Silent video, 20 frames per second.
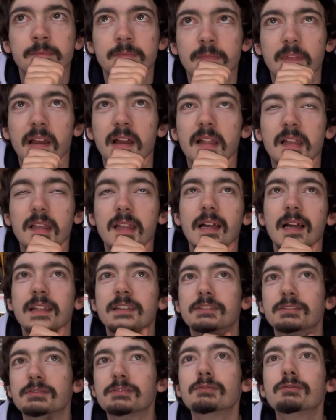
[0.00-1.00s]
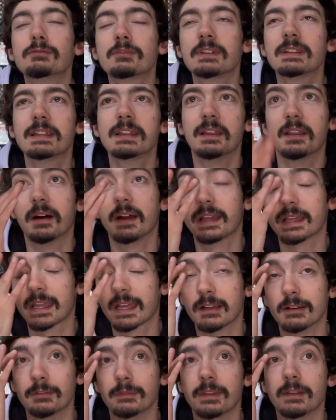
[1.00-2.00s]
I, I do really like
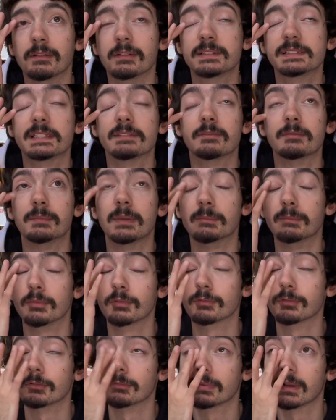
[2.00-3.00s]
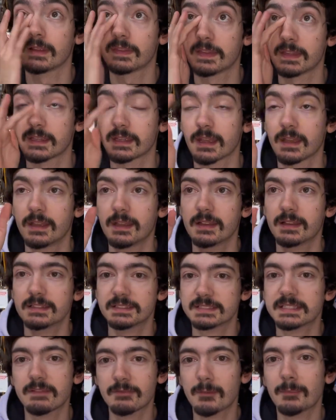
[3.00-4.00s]
how they're a seven member group. I think
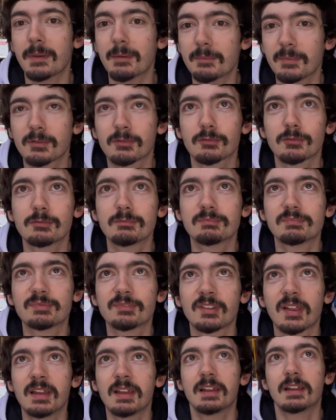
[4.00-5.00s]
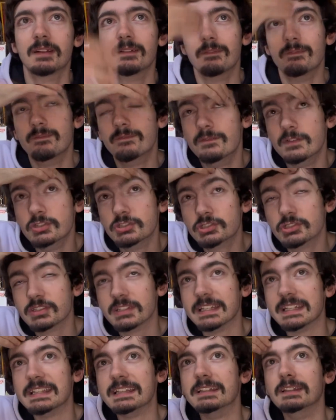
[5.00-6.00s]
seven member groups
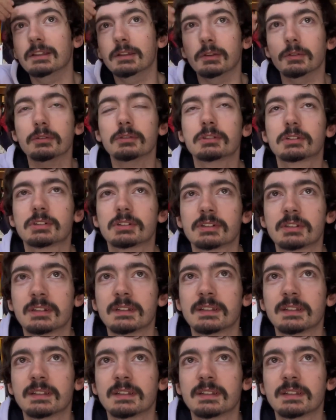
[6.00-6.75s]
visually look